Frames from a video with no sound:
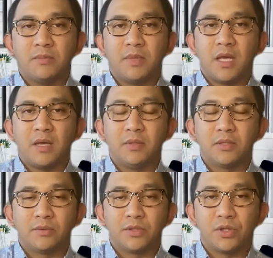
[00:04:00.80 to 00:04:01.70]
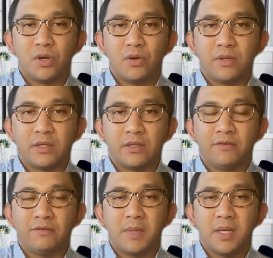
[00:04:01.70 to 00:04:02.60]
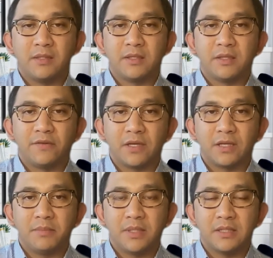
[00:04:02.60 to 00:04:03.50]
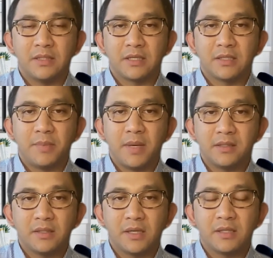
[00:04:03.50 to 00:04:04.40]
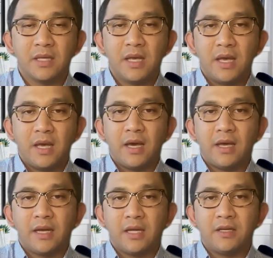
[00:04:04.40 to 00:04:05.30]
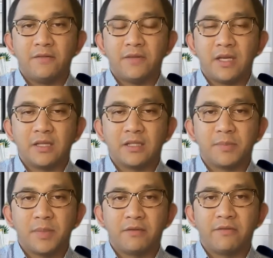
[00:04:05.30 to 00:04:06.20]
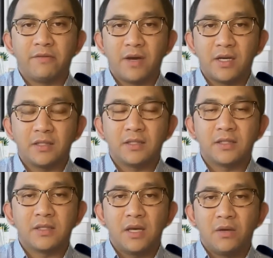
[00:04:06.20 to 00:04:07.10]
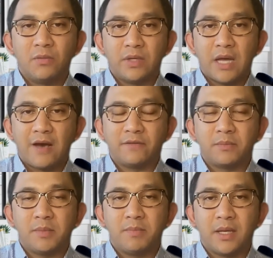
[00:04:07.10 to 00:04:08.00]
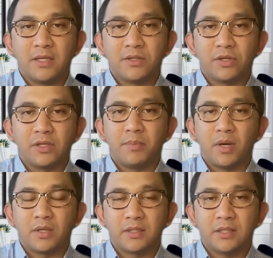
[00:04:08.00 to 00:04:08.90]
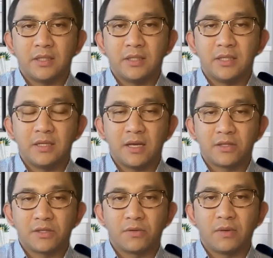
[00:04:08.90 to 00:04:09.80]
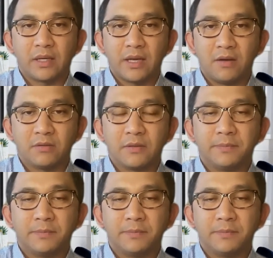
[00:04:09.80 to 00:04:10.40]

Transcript: to be able to show that you've made significant business expenses, and any of the unspent funds would have to be placed or deposited in an escrow account.